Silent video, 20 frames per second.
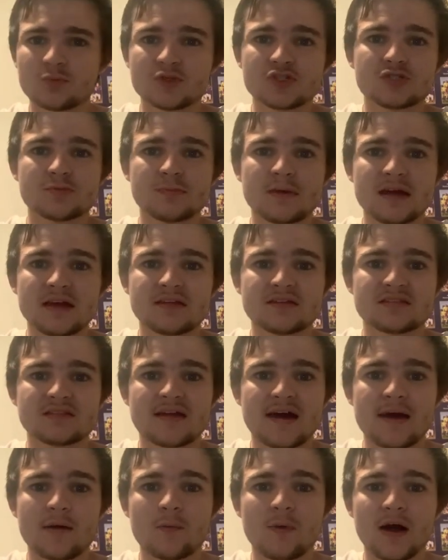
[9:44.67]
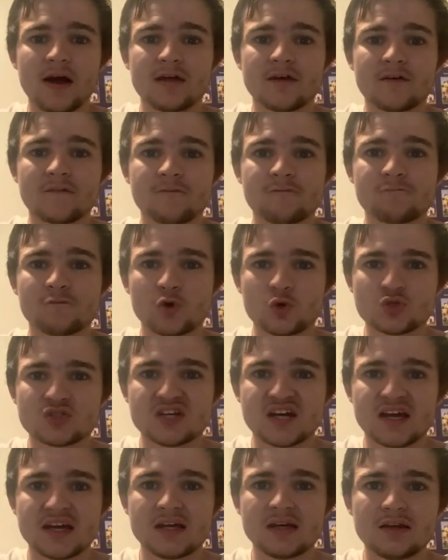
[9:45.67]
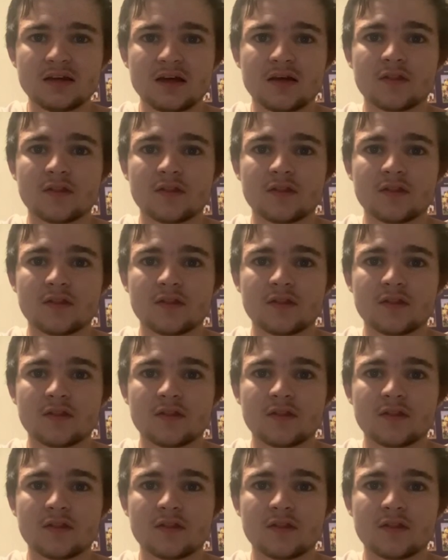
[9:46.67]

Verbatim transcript: which means they won 14